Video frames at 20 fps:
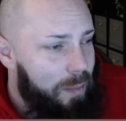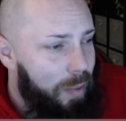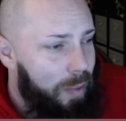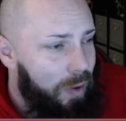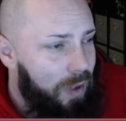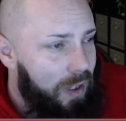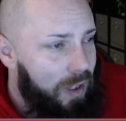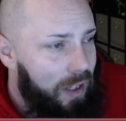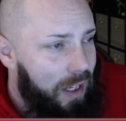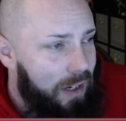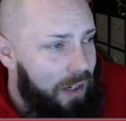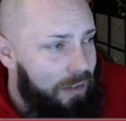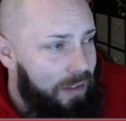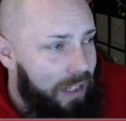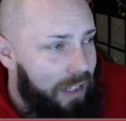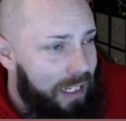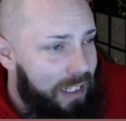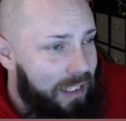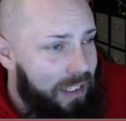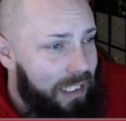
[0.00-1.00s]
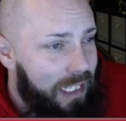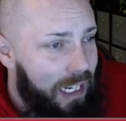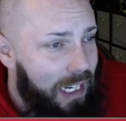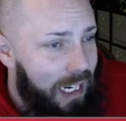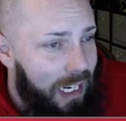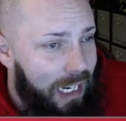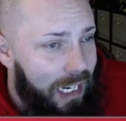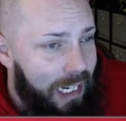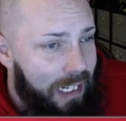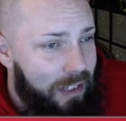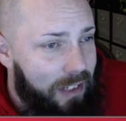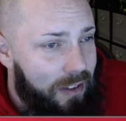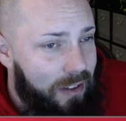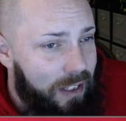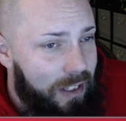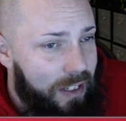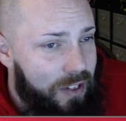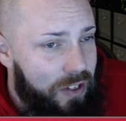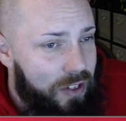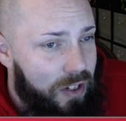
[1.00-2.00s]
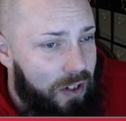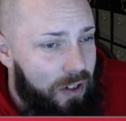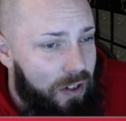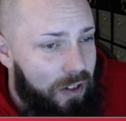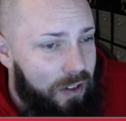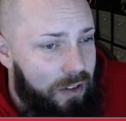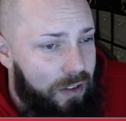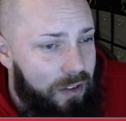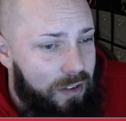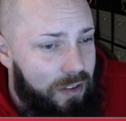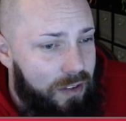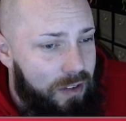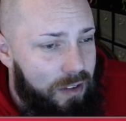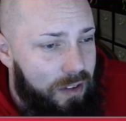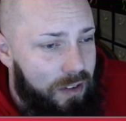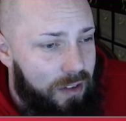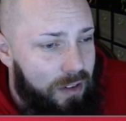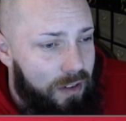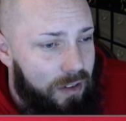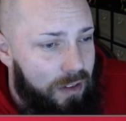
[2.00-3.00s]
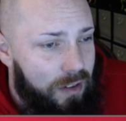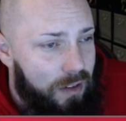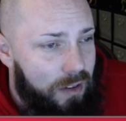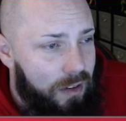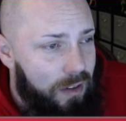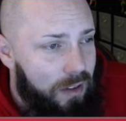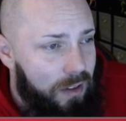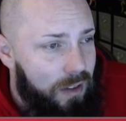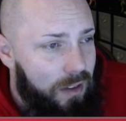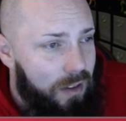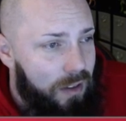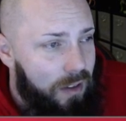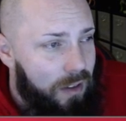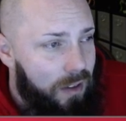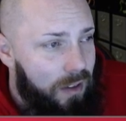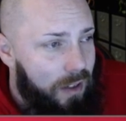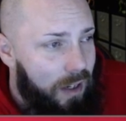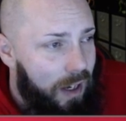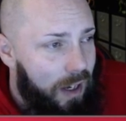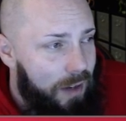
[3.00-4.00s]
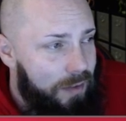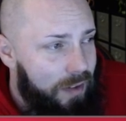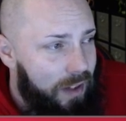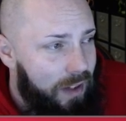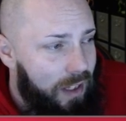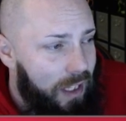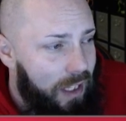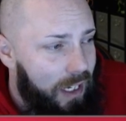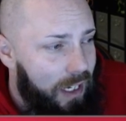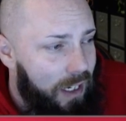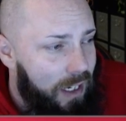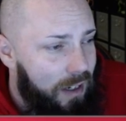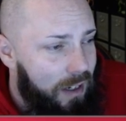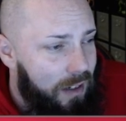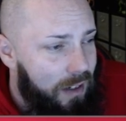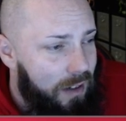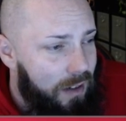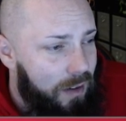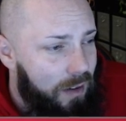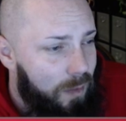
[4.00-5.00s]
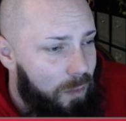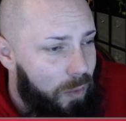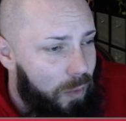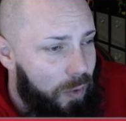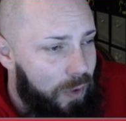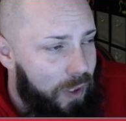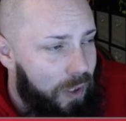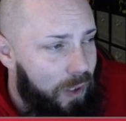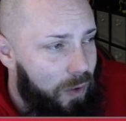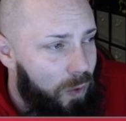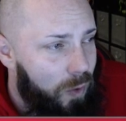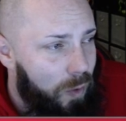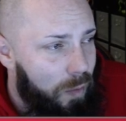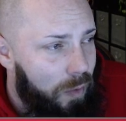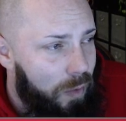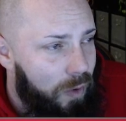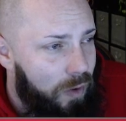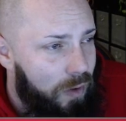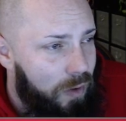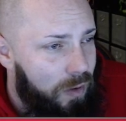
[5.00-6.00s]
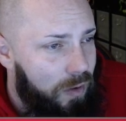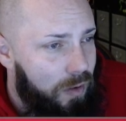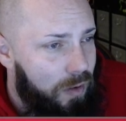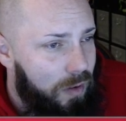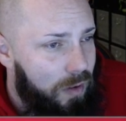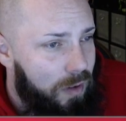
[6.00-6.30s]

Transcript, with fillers: pull a lot of like the higher ish cards. I feel like more than normal.